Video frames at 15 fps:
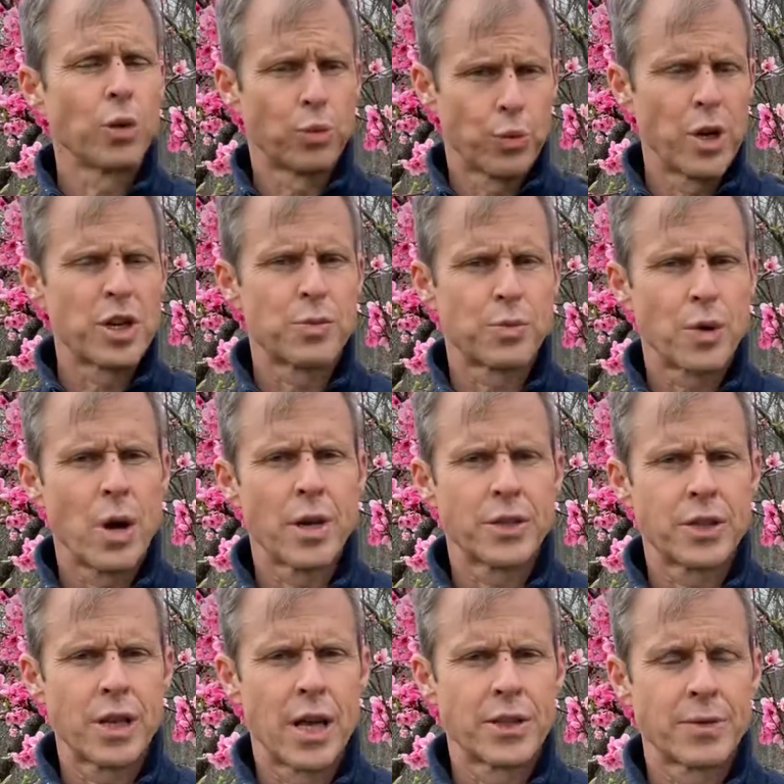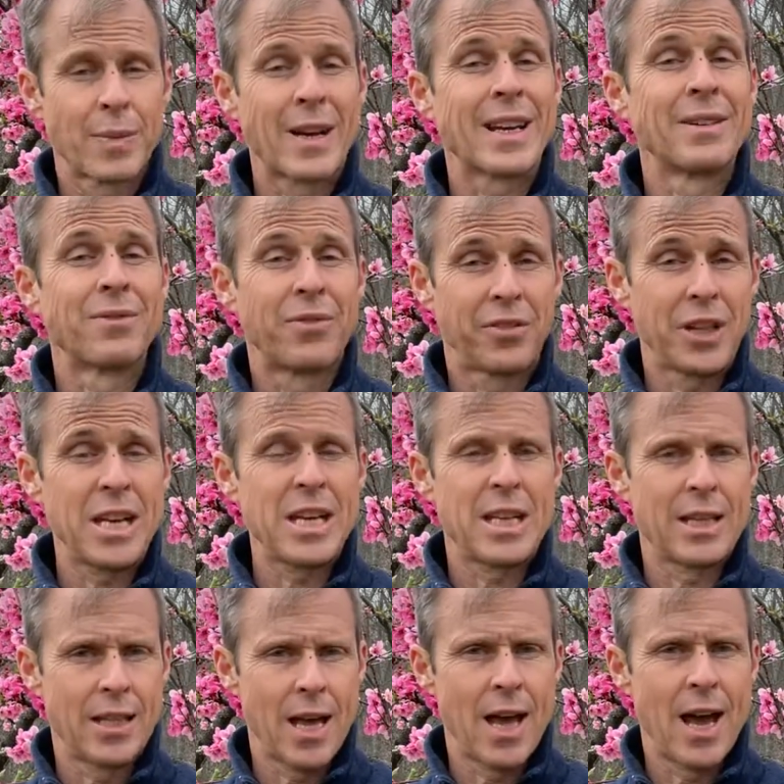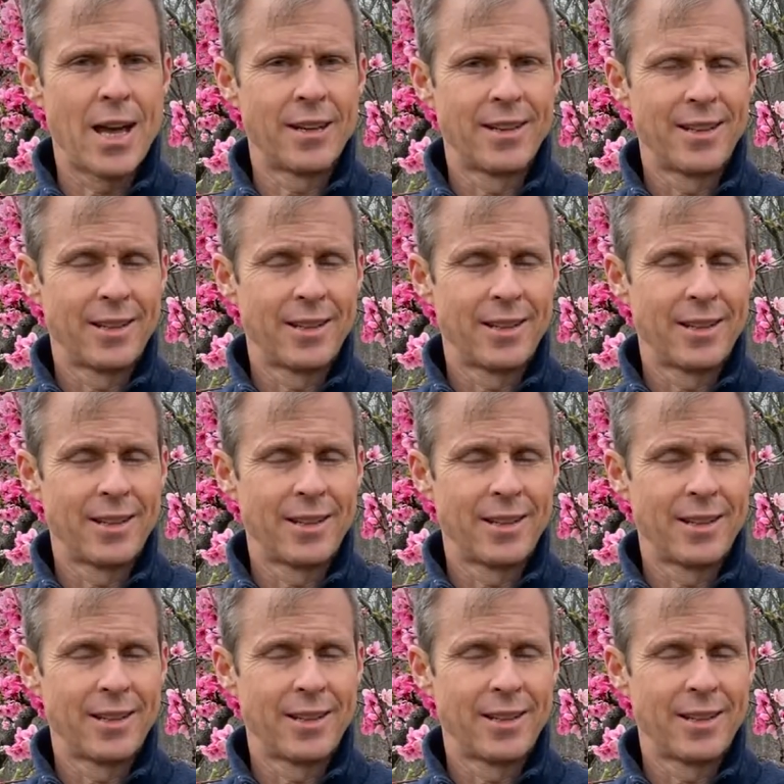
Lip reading: rich, broad sense, by conflating that,